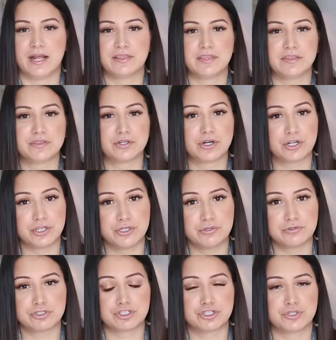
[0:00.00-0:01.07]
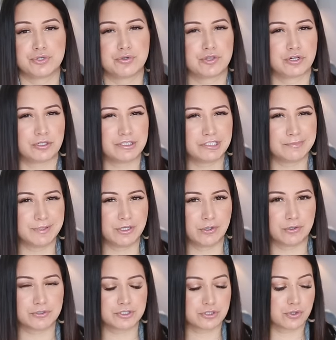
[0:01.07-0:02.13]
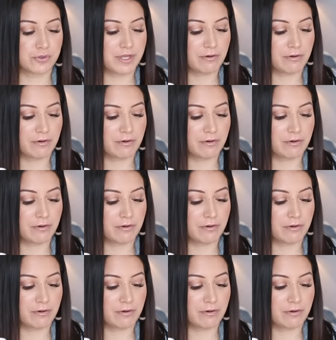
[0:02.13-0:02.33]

I think they're a cute shoe. They're a little bit old school.